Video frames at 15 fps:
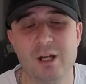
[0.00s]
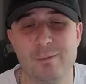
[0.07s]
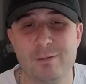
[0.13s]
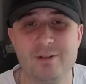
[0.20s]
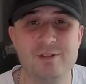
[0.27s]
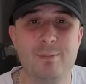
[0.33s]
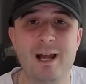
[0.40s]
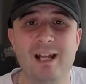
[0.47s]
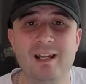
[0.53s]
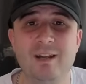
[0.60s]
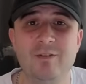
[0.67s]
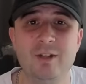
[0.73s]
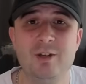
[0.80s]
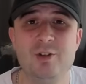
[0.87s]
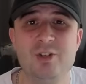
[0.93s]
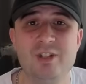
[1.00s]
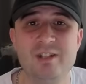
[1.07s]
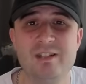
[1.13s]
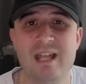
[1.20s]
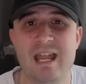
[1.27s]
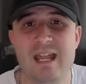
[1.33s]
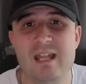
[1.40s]
Prismatic
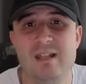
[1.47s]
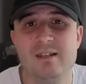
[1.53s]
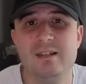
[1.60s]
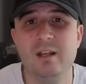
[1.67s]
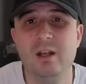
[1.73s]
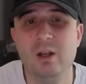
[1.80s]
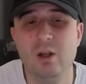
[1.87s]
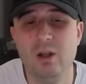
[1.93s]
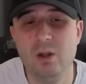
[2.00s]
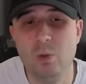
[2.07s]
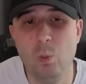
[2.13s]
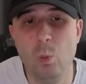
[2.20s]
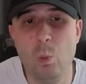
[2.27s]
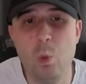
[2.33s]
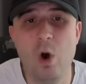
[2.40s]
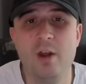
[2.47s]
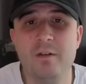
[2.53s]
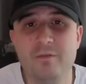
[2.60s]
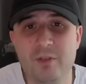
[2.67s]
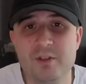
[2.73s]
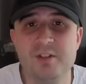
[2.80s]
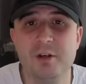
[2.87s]
Evolutions is one
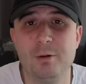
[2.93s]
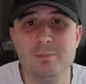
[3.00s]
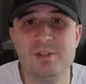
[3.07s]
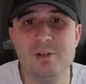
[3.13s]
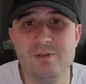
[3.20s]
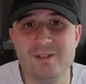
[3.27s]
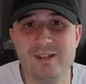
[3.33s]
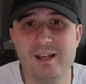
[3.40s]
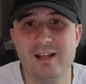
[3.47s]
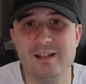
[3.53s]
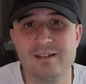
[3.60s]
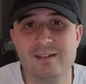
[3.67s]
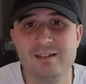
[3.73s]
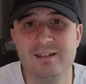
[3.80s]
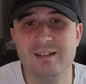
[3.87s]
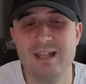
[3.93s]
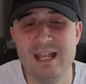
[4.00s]
of the top 2 sets.